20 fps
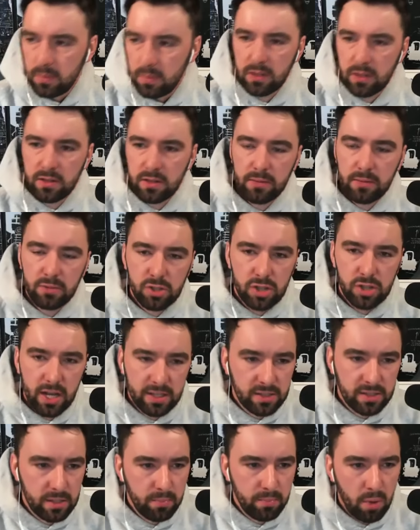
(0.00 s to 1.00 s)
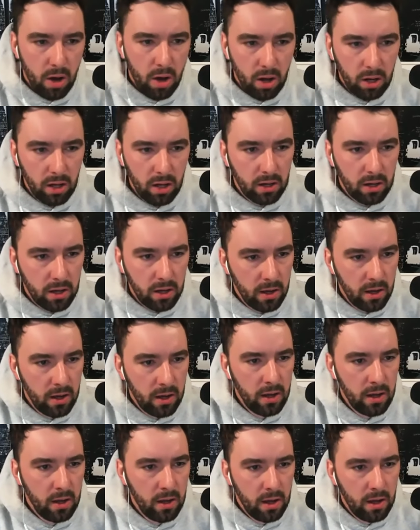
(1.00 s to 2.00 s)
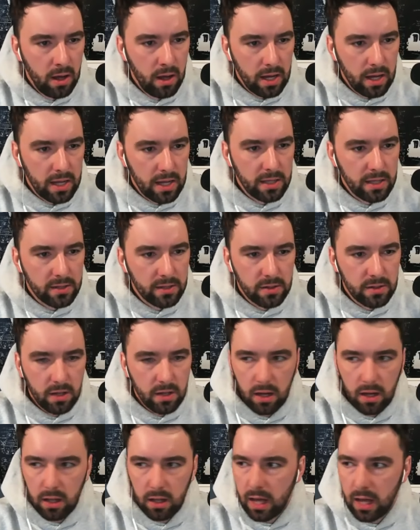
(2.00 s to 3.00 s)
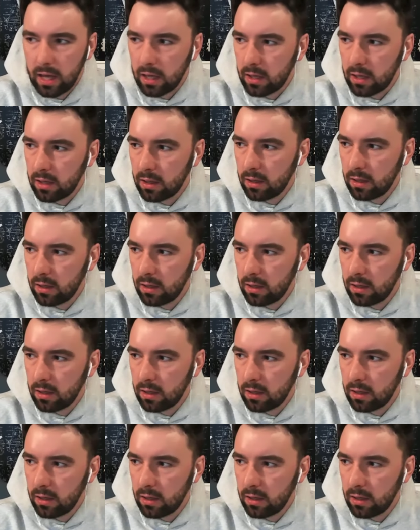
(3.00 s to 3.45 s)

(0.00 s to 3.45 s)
his name's Jesse Pollak, and he's the like,